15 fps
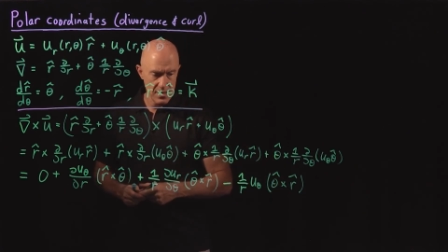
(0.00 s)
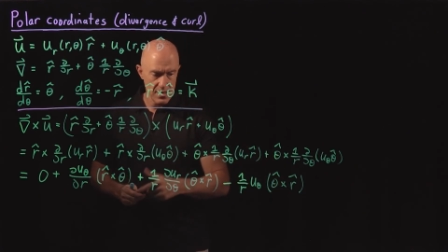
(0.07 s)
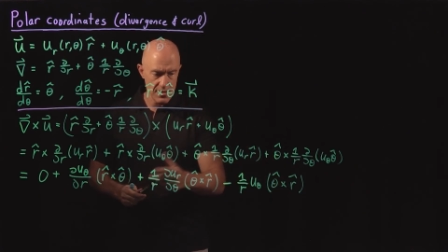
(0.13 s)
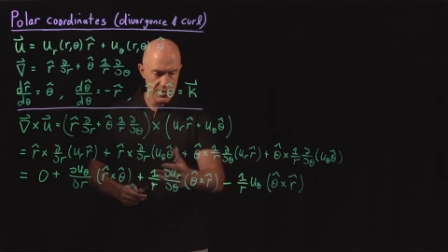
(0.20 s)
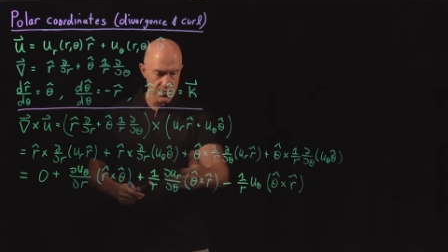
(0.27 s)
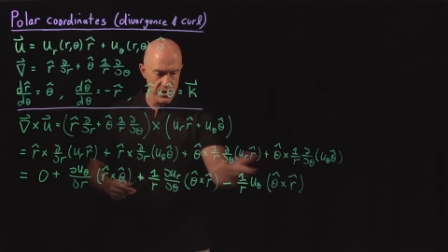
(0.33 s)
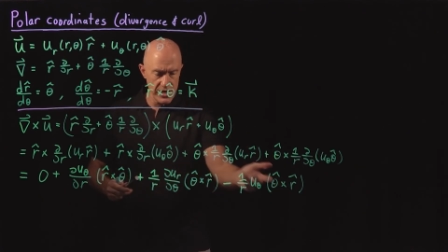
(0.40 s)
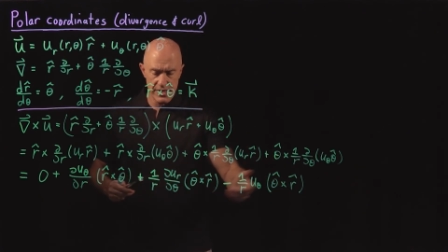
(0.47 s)

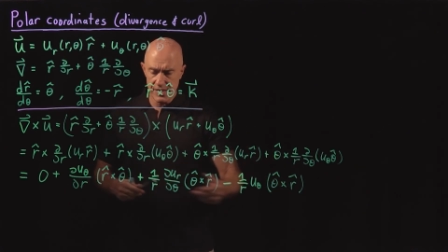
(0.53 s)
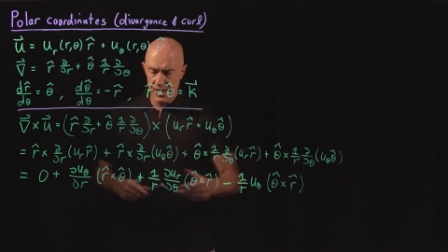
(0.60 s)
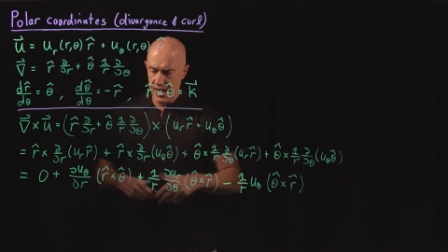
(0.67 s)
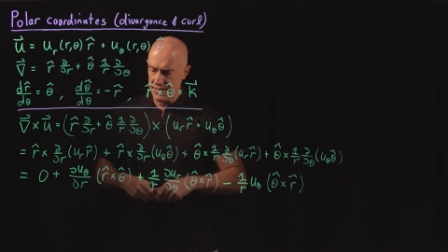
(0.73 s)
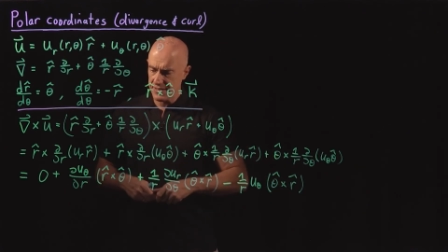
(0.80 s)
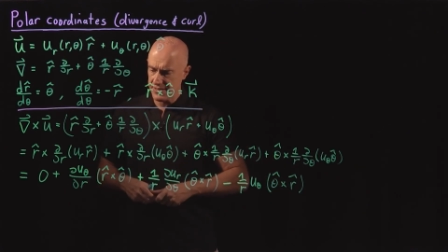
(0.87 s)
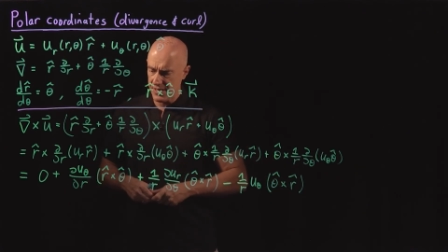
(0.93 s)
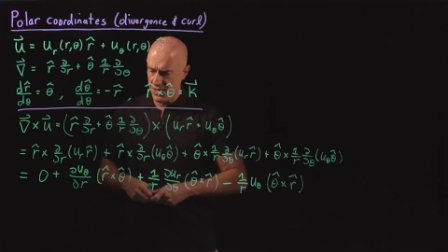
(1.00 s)
3
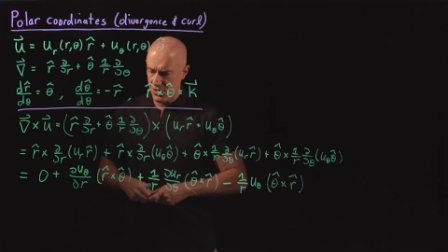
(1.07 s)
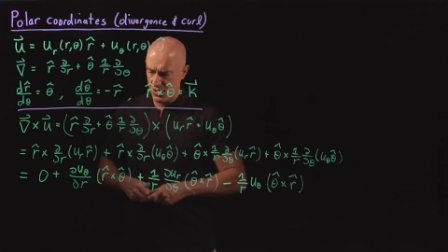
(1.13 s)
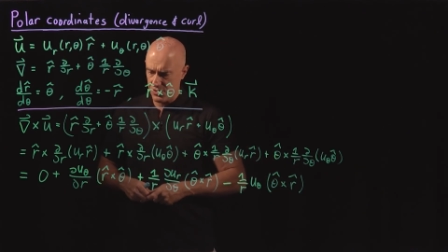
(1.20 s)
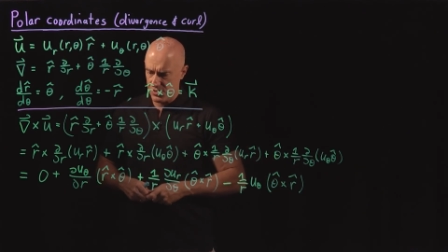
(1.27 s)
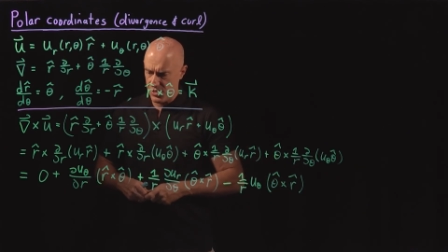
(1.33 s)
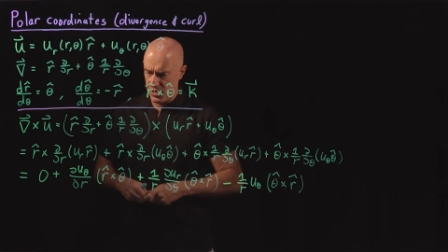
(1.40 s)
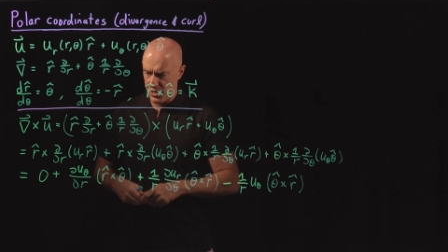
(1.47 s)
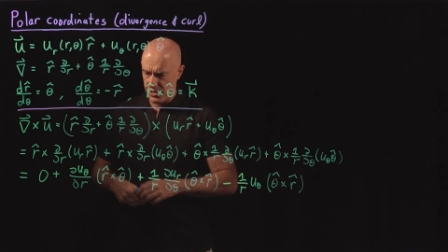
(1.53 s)
non-zero
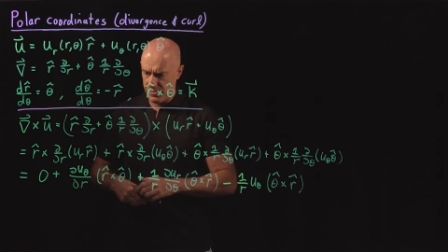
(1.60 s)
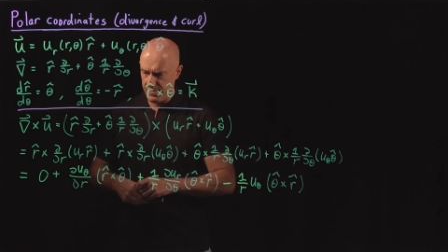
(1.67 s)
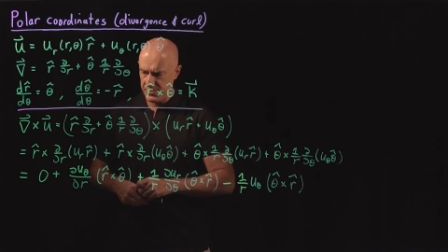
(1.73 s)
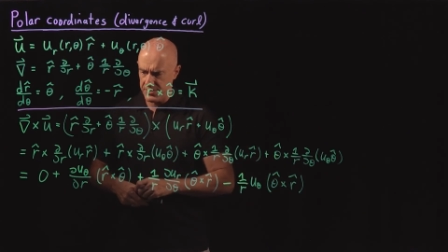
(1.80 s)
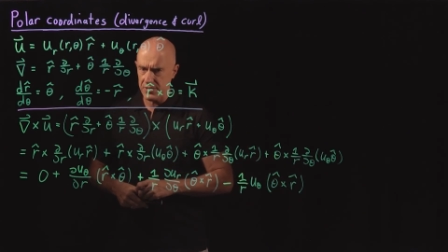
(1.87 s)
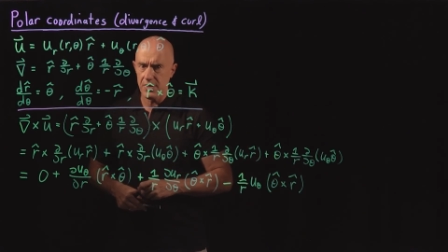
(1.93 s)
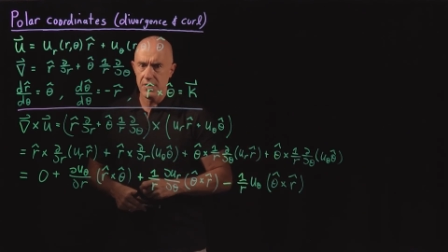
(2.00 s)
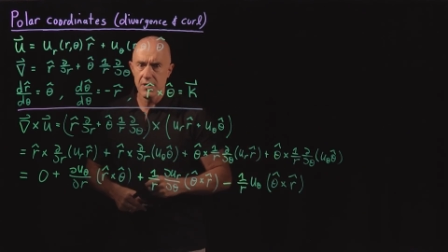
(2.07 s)

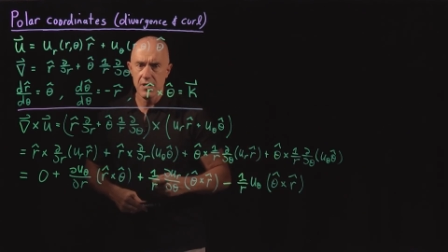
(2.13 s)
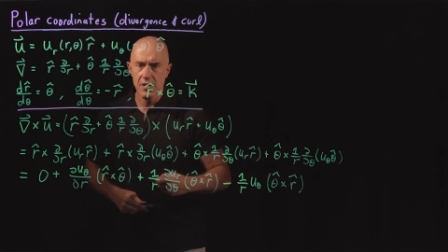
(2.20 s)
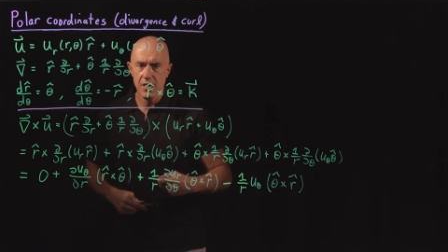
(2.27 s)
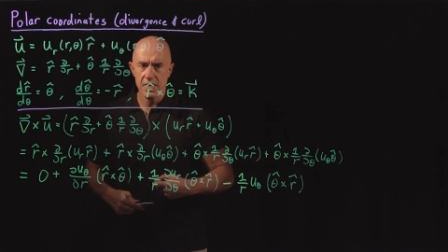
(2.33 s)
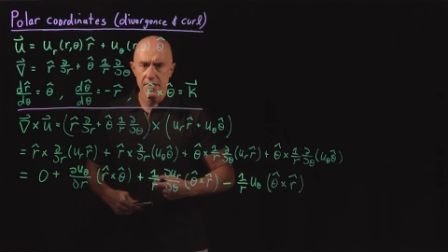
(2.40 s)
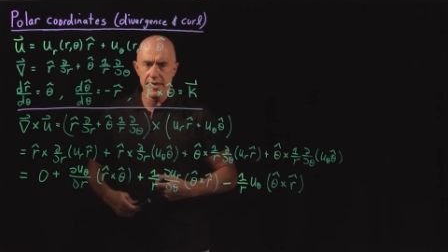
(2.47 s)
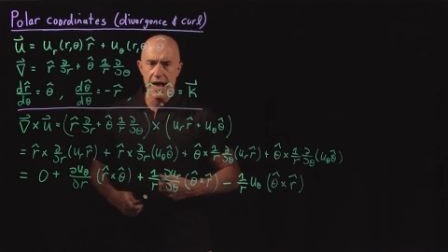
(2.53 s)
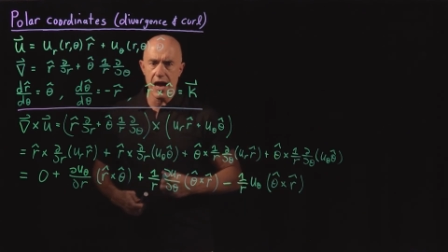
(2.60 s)
terms.
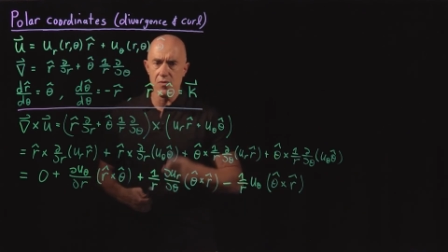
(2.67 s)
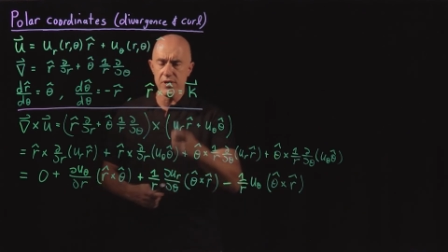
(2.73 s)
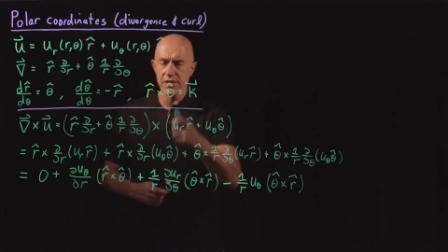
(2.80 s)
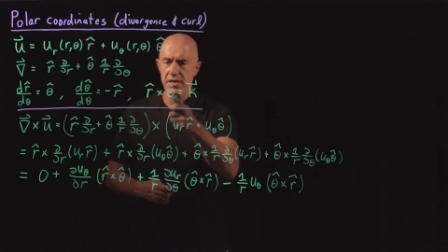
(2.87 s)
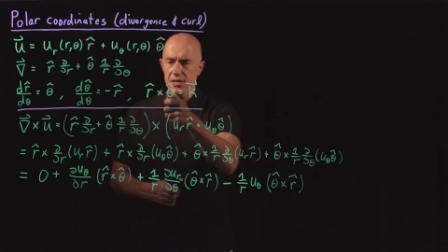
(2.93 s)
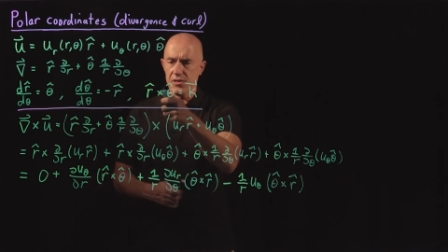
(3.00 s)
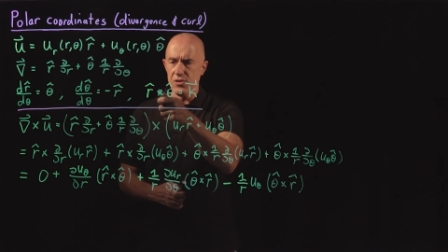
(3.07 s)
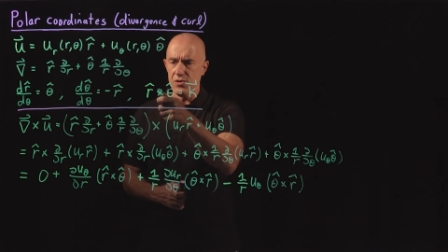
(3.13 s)
Now we
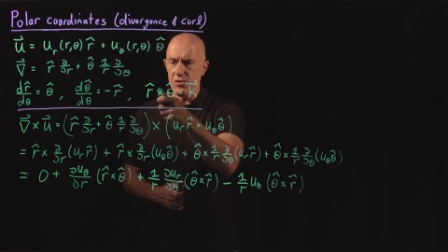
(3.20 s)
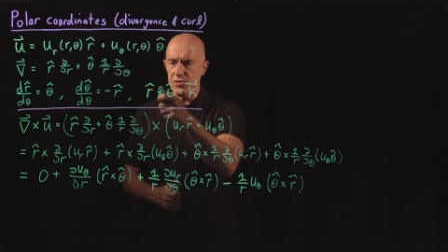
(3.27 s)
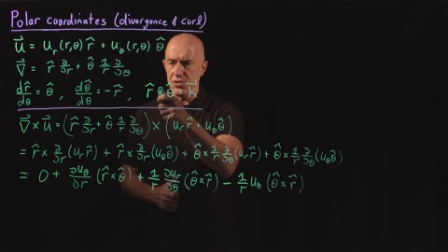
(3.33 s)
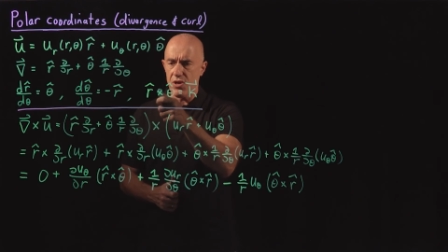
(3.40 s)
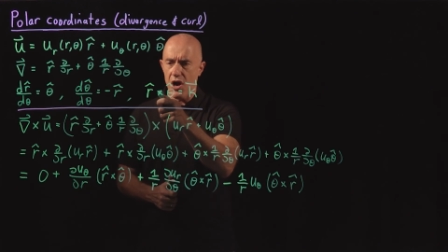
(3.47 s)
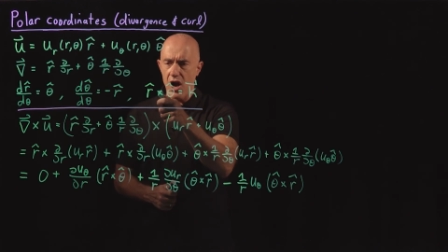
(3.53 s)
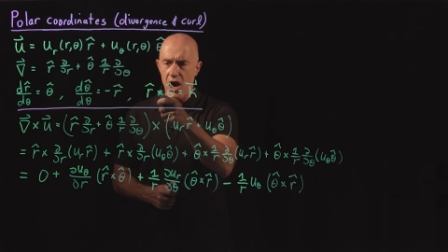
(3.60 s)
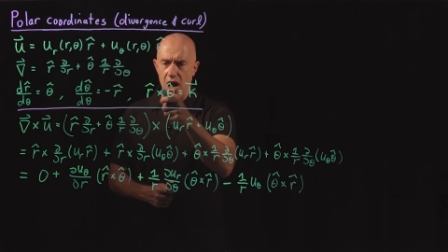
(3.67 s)
can use
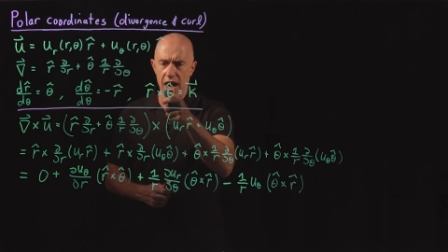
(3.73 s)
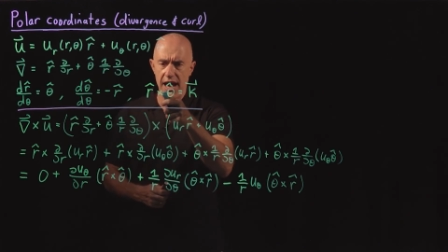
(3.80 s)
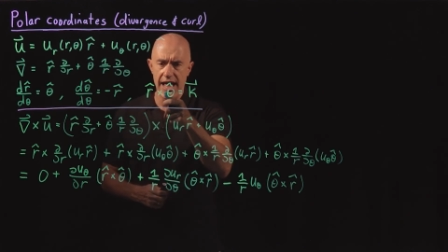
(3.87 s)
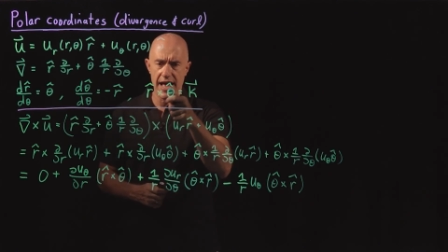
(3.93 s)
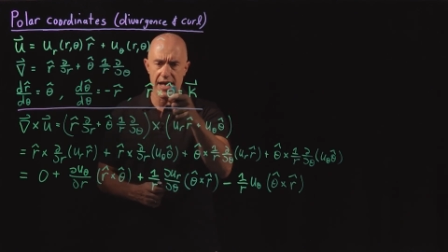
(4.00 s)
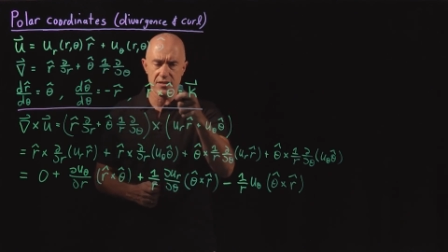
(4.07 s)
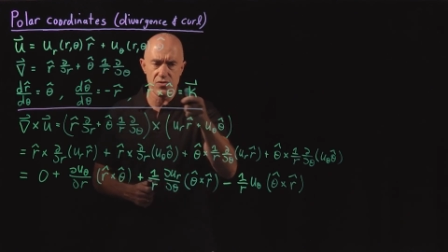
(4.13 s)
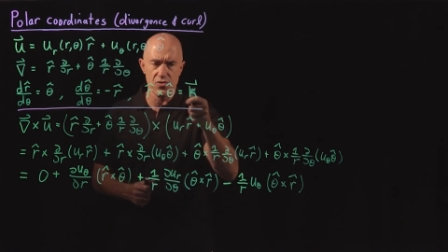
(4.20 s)
r
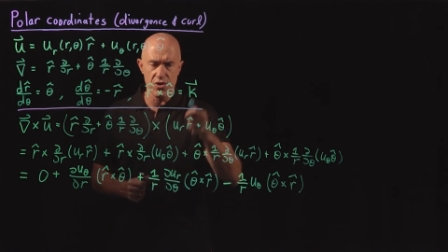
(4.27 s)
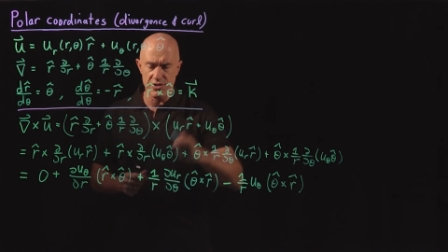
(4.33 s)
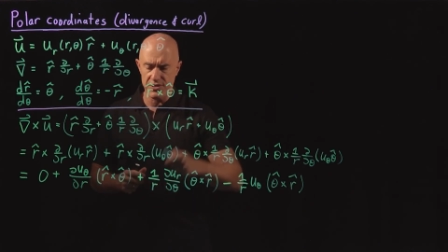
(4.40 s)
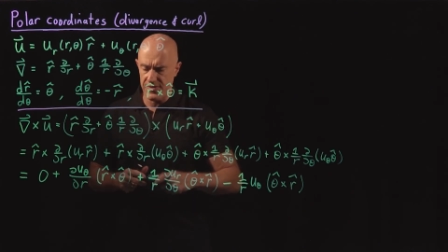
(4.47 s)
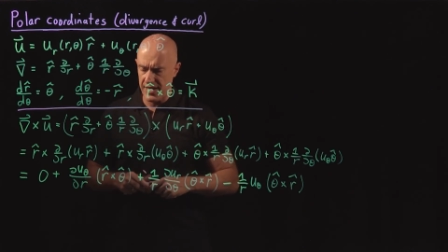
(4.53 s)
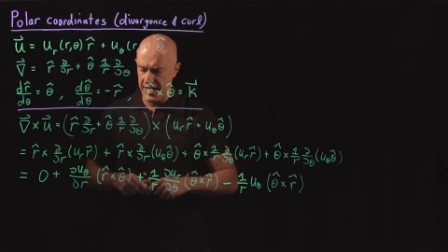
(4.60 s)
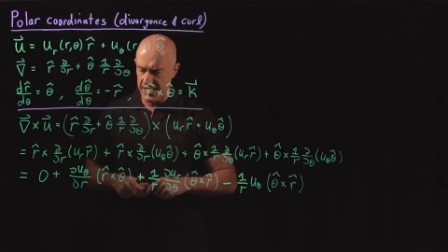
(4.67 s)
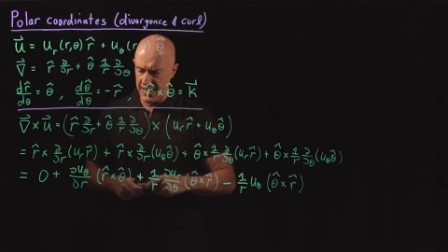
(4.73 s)
hat cross
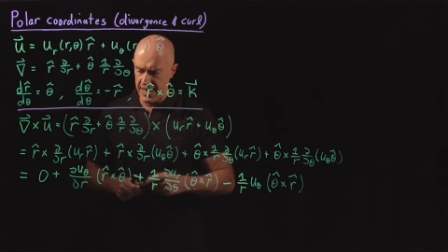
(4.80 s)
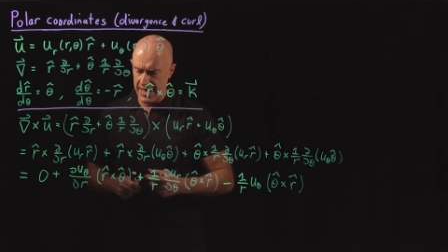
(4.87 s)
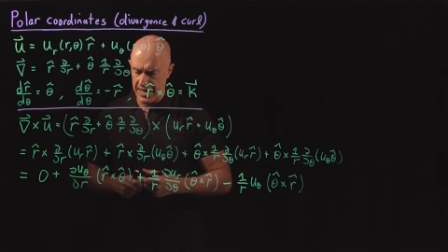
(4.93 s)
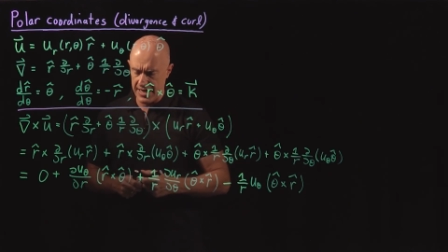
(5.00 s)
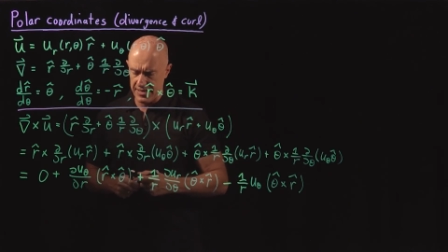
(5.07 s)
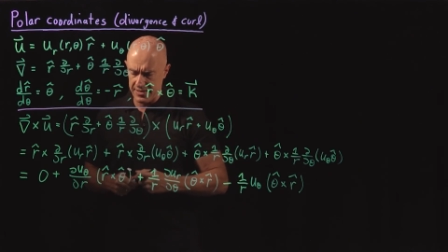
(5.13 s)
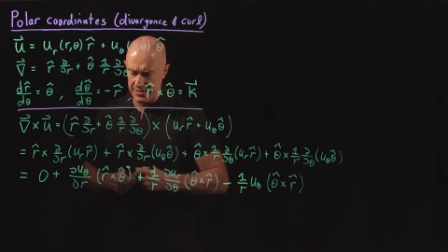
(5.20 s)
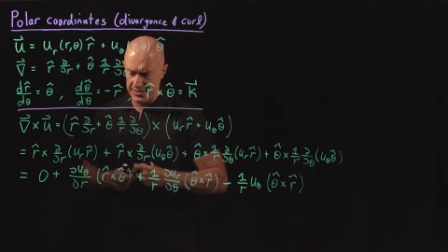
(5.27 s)
theta
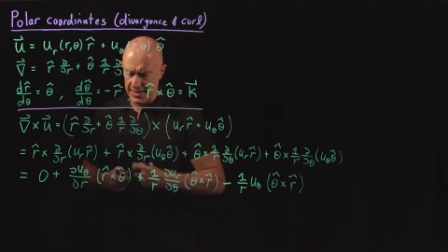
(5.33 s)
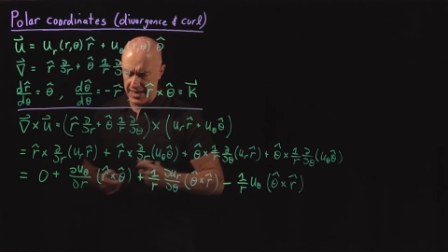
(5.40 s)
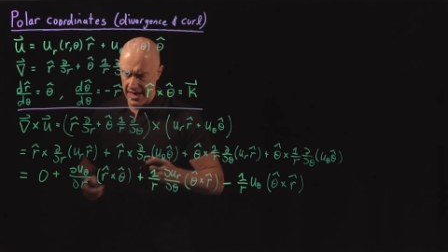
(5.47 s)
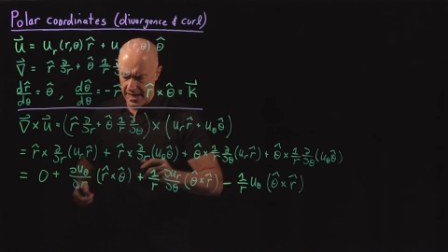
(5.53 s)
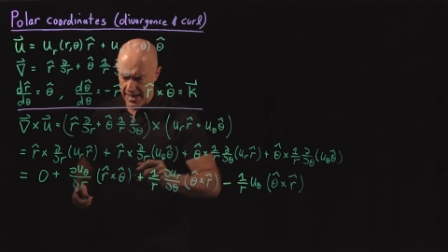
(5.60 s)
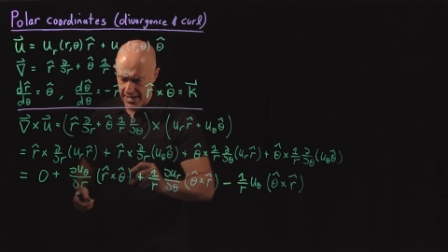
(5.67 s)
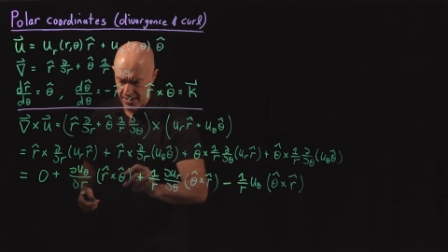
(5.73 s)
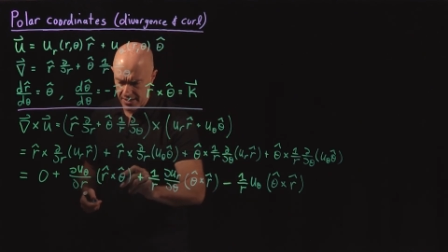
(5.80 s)
hat as
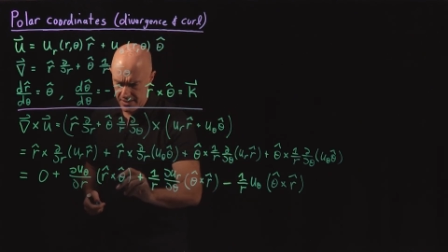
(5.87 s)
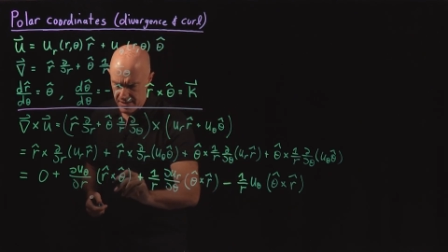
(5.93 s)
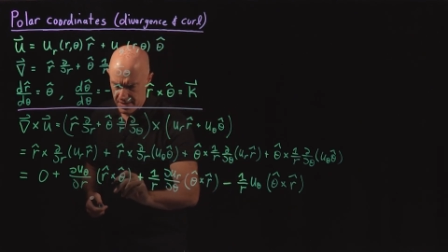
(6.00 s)
k.